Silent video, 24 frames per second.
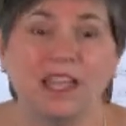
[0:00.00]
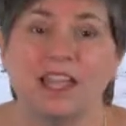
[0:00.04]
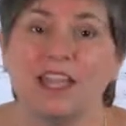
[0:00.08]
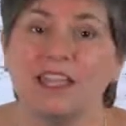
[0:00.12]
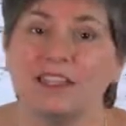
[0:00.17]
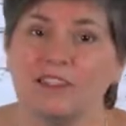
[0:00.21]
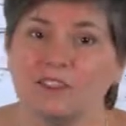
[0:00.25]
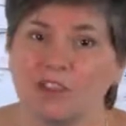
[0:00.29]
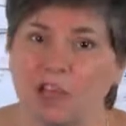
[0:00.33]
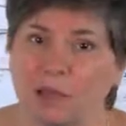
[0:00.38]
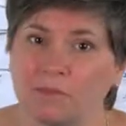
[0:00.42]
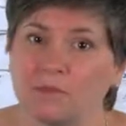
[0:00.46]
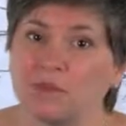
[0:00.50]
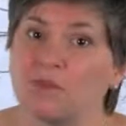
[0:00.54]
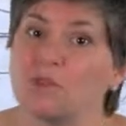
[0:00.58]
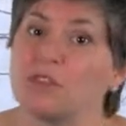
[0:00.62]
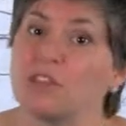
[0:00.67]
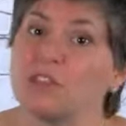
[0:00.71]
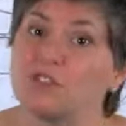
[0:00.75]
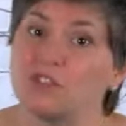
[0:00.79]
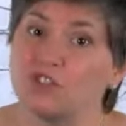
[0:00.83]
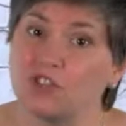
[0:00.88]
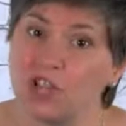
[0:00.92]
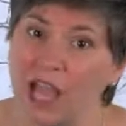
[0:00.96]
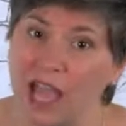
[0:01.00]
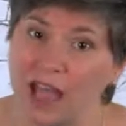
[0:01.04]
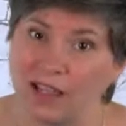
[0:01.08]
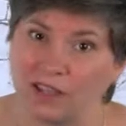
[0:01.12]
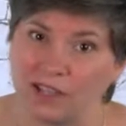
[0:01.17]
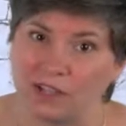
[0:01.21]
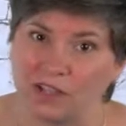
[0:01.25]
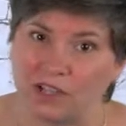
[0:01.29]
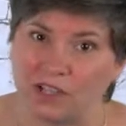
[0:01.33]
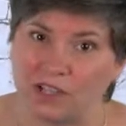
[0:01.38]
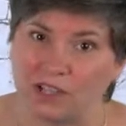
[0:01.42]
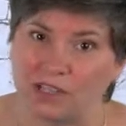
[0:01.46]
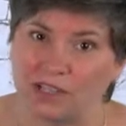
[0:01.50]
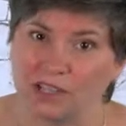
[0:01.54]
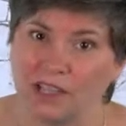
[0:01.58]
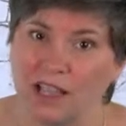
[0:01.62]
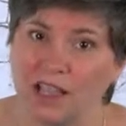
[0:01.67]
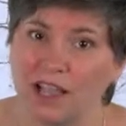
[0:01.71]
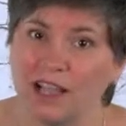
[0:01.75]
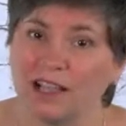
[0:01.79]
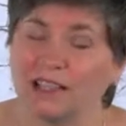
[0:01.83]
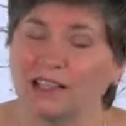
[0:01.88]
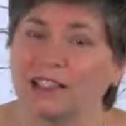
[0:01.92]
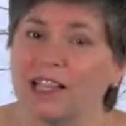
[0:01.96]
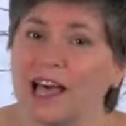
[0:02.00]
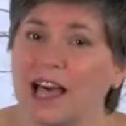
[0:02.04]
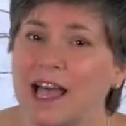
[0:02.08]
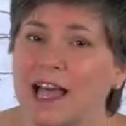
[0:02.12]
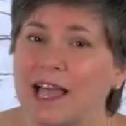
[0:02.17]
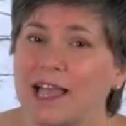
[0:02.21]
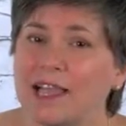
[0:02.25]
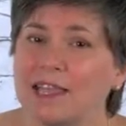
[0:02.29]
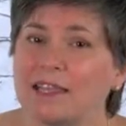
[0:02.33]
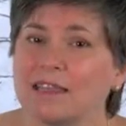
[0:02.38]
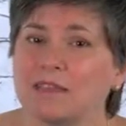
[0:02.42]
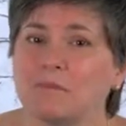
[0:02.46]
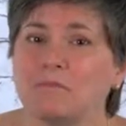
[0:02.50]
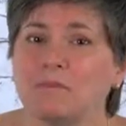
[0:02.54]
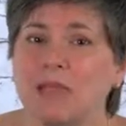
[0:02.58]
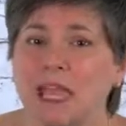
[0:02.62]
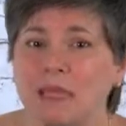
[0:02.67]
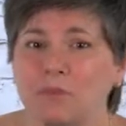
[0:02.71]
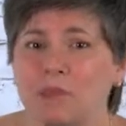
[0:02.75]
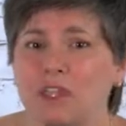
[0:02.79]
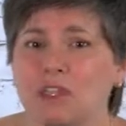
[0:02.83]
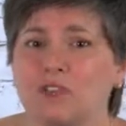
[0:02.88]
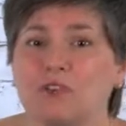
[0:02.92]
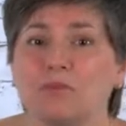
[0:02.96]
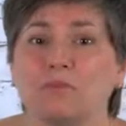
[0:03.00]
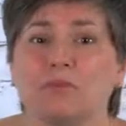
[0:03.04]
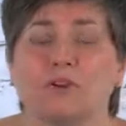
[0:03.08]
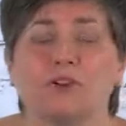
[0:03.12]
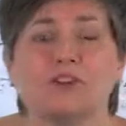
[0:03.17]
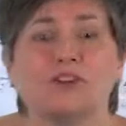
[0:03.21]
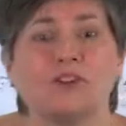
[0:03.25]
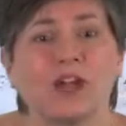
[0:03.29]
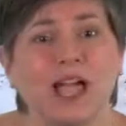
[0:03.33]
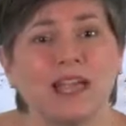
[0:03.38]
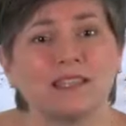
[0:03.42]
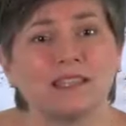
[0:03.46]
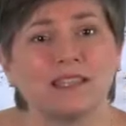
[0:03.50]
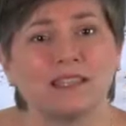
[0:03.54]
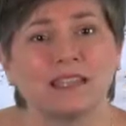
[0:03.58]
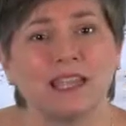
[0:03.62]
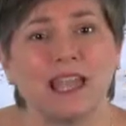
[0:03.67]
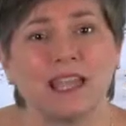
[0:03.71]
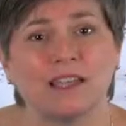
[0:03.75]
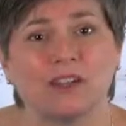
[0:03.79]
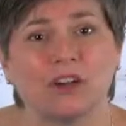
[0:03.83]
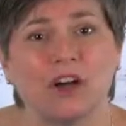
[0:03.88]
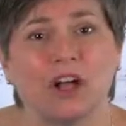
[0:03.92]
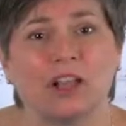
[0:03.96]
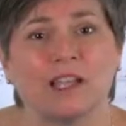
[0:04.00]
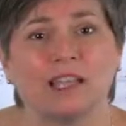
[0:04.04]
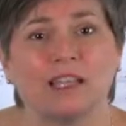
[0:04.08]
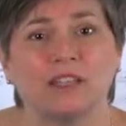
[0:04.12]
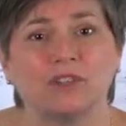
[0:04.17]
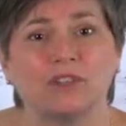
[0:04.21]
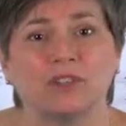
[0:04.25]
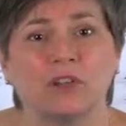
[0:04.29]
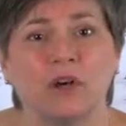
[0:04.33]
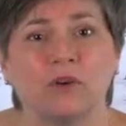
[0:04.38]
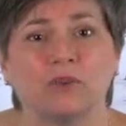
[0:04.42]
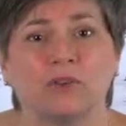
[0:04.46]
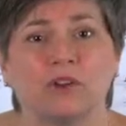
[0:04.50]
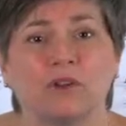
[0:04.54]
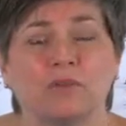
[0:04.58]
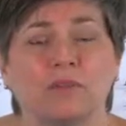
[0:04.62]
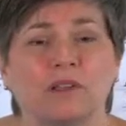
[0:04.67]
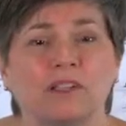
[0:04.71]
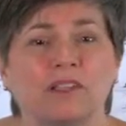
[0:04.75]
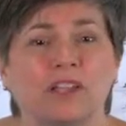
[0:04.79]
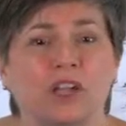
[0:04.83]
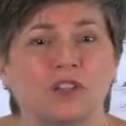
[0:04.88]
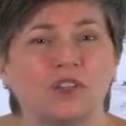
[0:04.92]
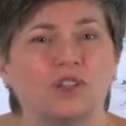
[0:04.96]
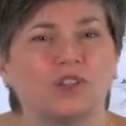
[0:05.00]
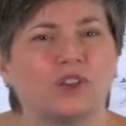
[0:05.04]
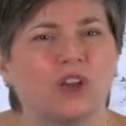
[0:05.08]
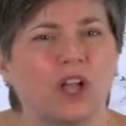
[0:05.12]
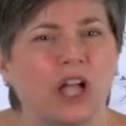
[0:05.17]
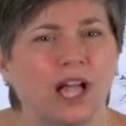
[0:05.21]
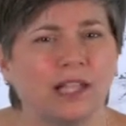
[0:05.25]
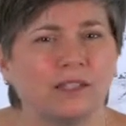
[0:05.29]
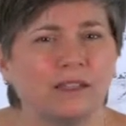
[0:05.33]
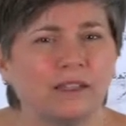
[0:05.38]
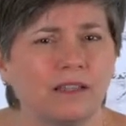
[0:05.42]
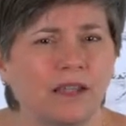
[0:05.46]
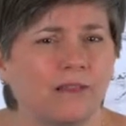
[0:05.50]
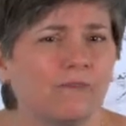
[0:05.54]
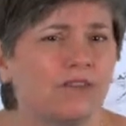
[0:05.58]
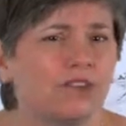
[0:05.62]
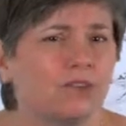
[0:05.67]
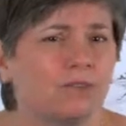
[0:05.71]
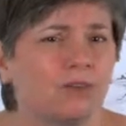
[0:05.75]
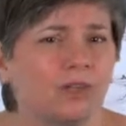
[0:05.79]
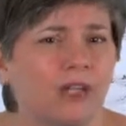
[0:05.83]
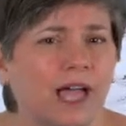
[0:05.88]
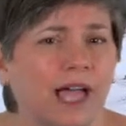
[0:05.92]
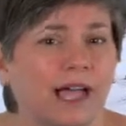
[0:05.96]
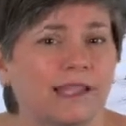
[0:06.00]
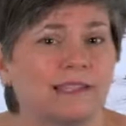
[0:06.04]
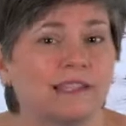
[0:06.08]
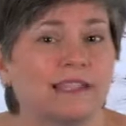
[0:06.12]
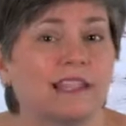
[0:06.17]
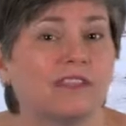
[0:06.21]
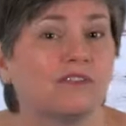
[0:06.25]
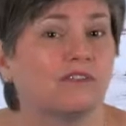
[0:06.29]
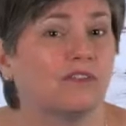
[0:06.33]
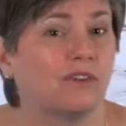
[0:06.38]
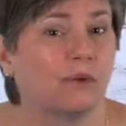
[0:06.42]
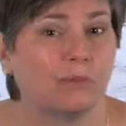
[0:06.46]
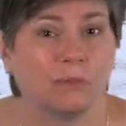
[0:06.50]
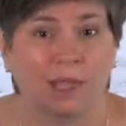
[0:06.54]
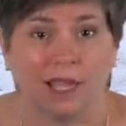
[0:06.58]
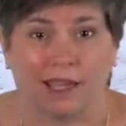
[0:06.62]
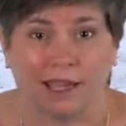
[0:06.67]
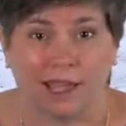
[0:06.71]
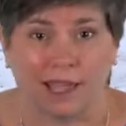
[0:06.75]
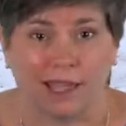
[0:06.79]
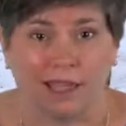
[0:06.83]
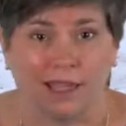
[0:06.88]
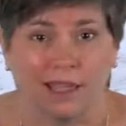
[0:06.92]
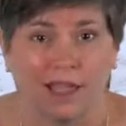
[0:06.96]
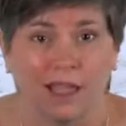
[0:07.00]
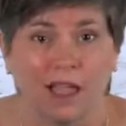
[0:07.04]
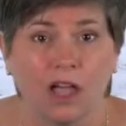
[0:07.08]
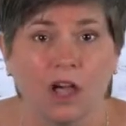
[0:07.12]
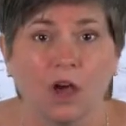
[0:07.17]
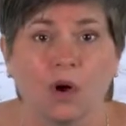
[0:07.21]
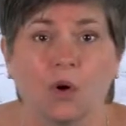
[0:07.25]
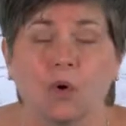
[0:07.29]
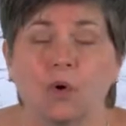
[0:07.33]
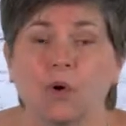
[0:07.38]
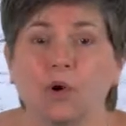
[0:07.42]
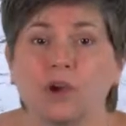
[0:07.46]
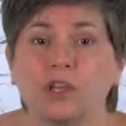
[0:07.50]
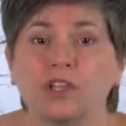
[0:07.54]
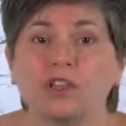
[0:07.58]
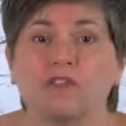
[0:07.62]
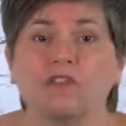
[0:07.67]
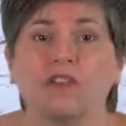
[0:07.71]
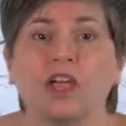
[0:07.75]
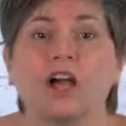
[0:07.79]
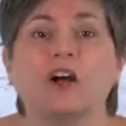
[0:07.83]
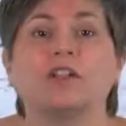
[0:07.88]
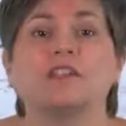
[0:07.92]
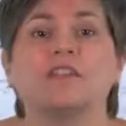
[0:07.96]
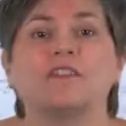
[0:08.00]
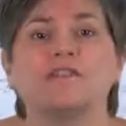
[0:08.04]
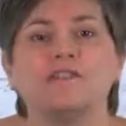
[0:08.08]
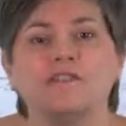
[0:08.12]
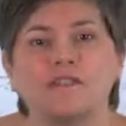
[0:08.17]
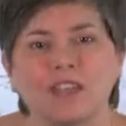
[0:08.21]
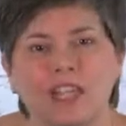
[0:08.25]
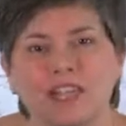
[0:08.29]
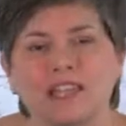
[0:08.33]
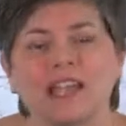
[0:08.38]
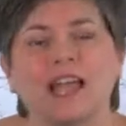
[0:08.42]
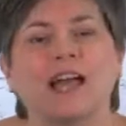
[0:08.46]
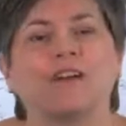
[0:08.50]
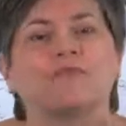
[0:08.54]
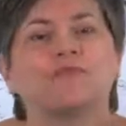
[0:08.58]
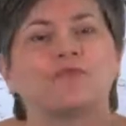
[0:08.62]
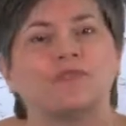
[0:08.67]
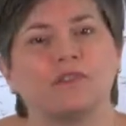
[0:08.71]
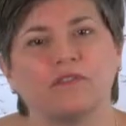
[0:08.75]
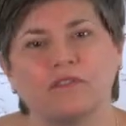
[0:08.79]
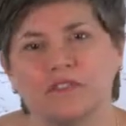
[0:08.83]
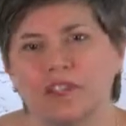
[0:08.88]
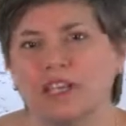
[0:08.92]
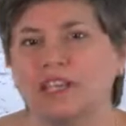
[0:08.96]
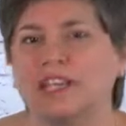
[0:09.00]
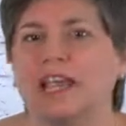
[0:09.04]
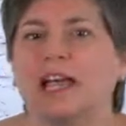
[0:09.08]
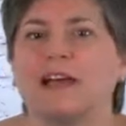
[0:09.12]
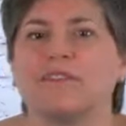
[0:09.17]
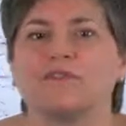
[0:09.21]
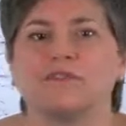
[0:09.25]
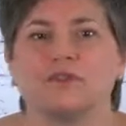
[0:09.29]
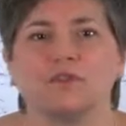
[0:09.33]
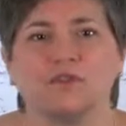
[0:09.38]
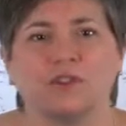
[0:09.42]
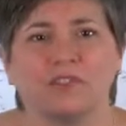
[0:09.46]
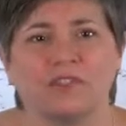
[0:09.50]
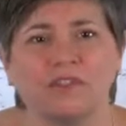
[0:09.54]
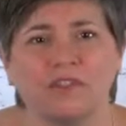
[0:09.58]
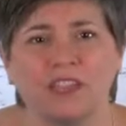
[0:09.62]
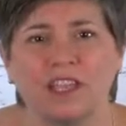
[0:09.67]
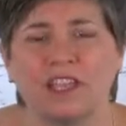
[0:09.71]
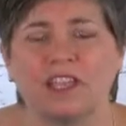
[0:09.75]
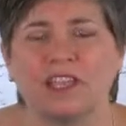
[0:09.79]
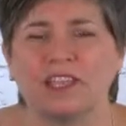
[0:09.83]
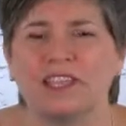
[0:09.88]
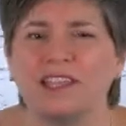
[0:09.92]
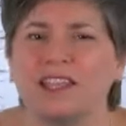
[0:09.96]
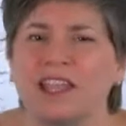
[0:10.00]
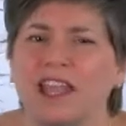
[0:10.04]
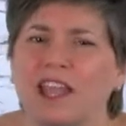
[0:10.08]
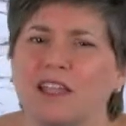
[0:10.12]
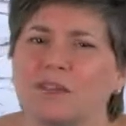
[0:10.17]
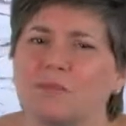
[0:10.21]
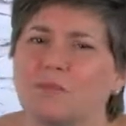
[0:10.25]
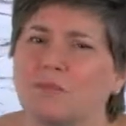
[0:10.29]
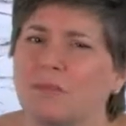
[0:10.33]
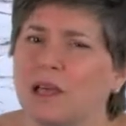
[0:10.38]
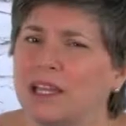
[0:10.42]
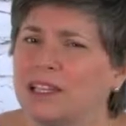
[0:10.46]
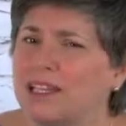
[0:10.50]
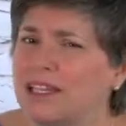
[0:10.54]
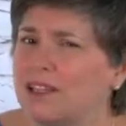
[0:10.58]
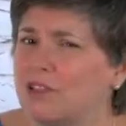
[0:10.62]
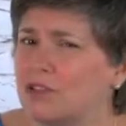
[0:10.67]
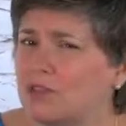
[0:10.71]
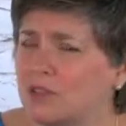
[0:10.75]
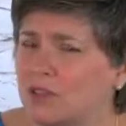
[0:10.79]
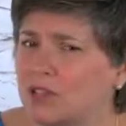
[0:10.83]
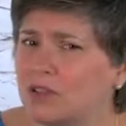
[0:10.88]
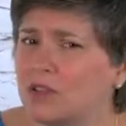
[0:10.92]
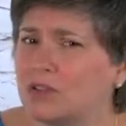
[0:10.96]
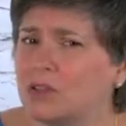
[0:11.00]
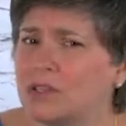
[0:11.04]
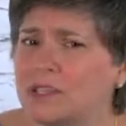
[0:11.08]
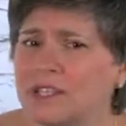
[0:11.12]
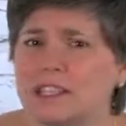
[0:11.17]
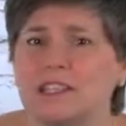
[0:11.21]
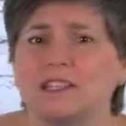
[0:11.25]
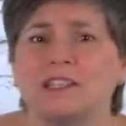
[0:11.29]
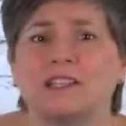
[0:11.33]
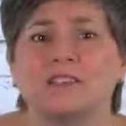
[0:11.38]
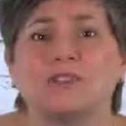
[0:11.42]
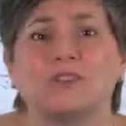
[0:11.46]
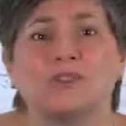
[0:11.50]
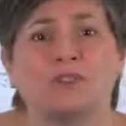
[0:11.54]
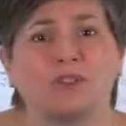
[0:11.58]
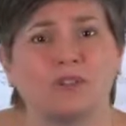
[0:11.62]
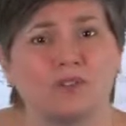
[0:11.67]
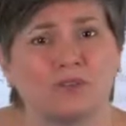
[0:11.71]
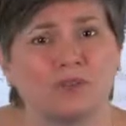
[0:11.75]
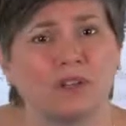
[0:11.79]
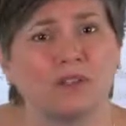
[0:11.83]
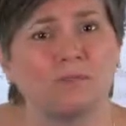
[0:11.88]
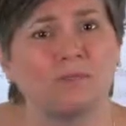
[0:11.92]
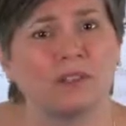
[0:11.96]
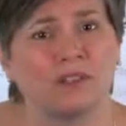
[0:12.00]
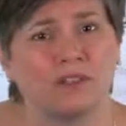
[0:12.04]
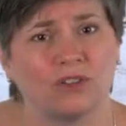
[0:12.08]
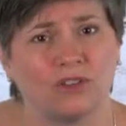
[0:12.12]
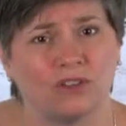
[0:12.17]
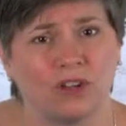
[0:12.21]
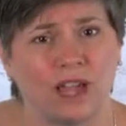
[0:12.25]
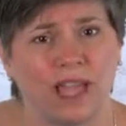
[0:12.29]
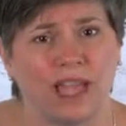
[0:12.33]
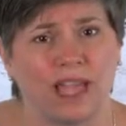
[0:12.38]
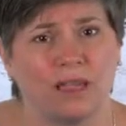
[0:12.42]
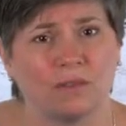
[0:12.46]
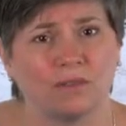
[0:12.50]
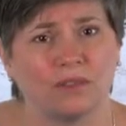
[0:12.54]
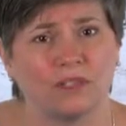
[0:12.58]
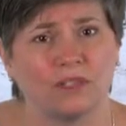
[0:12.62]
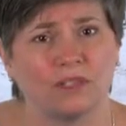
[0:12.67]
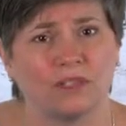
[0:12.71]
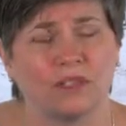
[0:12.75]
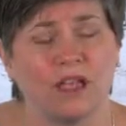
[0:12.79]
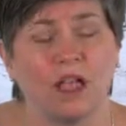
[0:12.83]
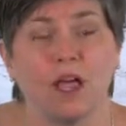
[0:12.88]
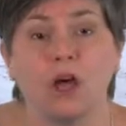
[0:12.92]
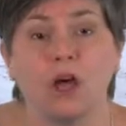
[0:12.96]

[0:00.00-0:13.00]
It comes with its challenges. Like maybe you procrastinate calling a donor because you're uncomfortable asking for money. Or you've held event after event after event, yet money trickles in little dribs and drabs.